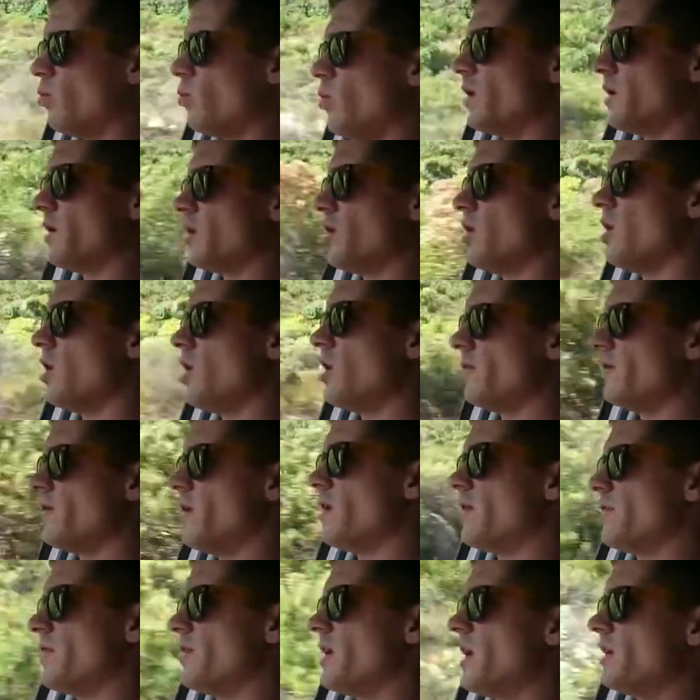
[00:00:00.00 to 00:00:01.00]

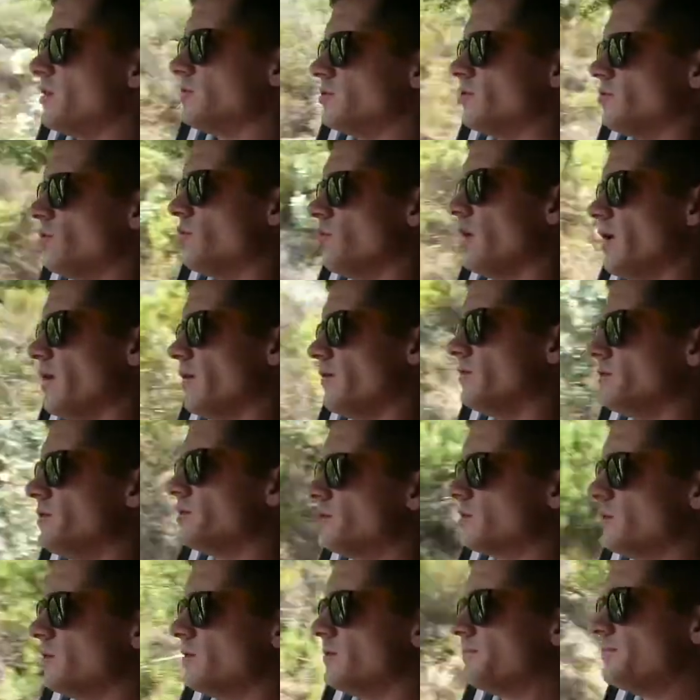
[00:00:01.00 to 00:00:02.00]
1,500
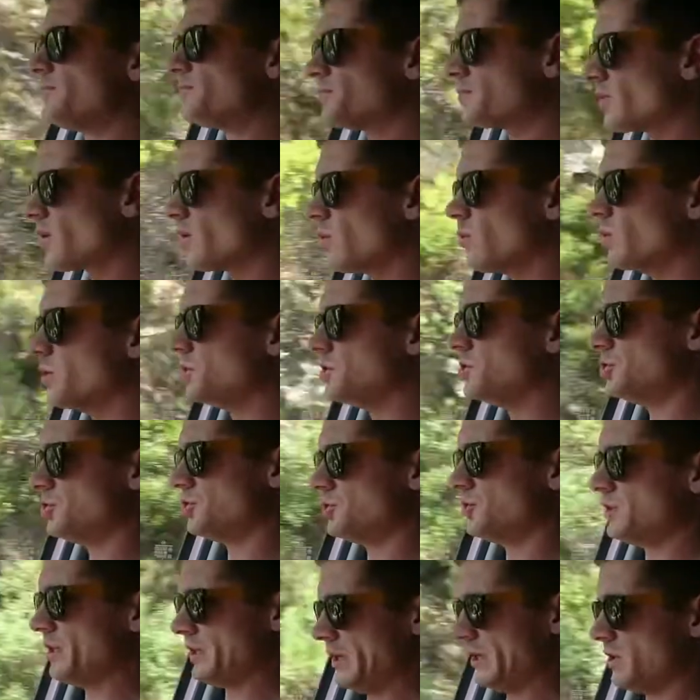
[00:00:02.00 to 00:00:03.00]
revs,
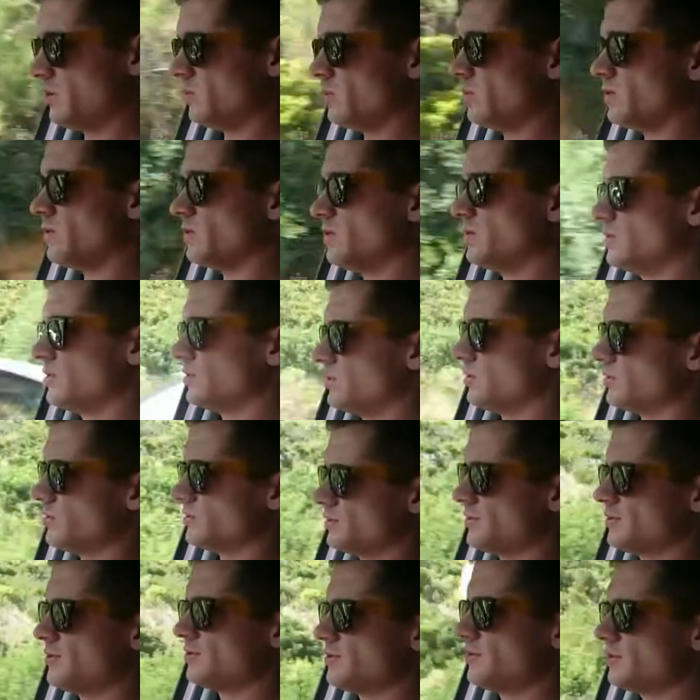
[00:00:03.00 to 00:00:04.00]
which
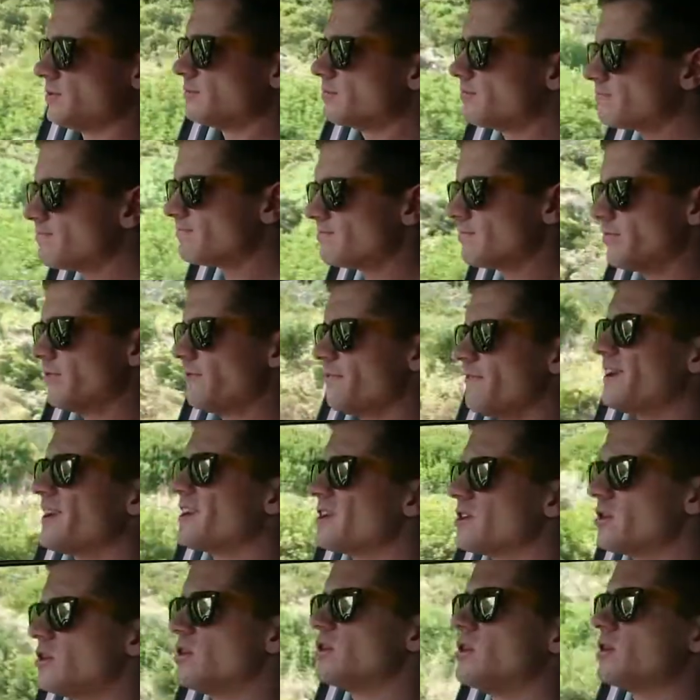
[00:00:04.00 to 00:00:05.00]
equals
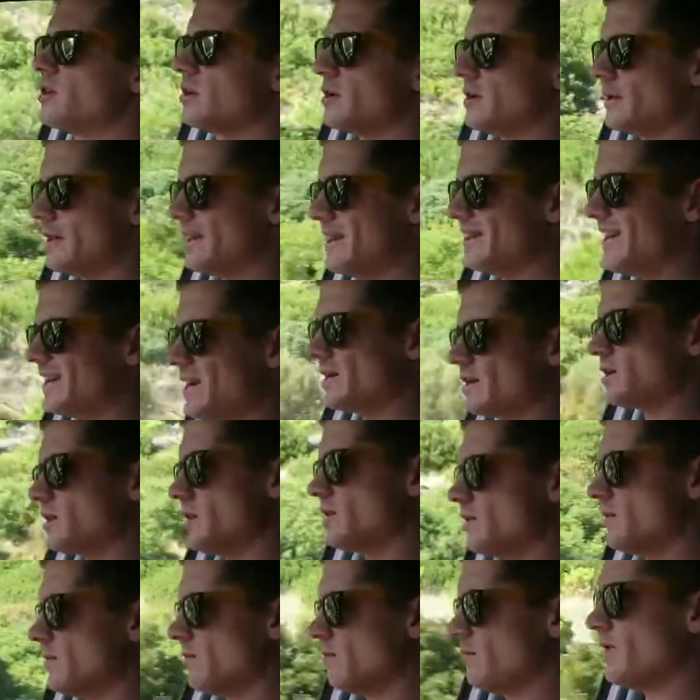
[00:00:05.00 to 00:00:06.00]
fun that
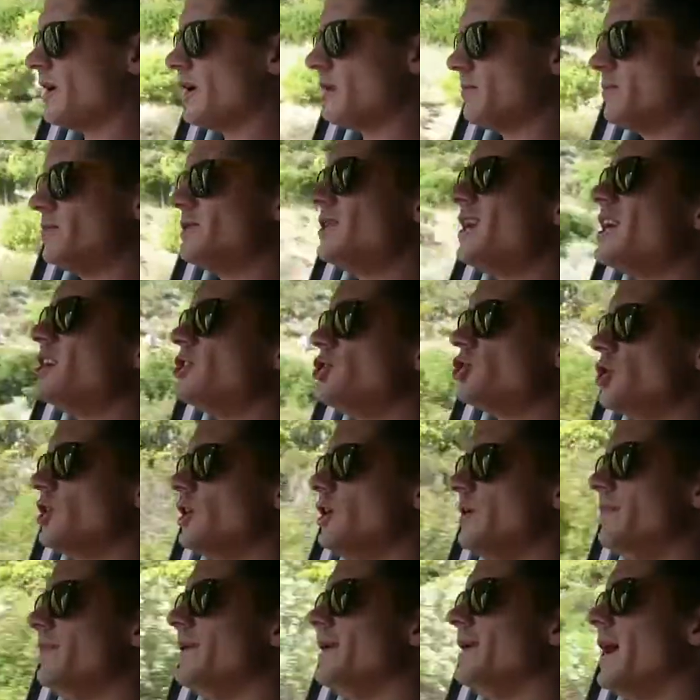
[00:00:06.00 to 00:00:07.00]
might
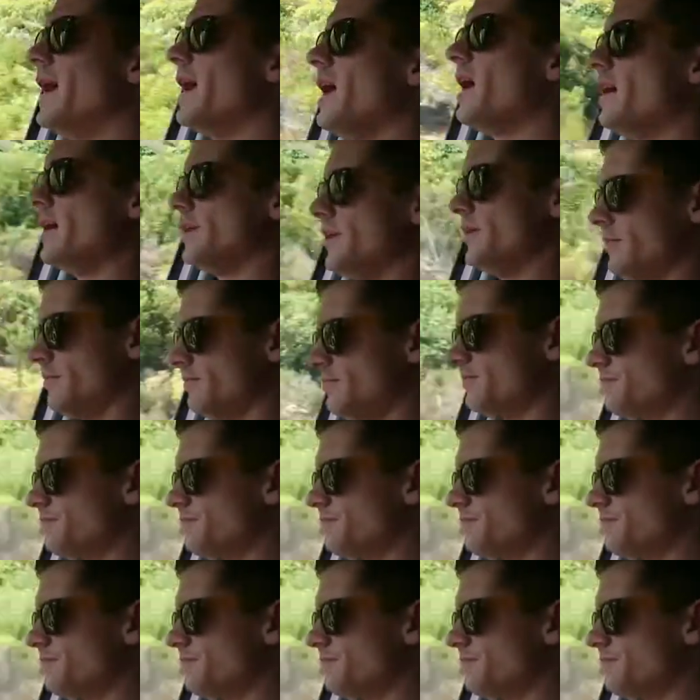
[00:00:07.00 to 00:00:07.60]
potentially be had.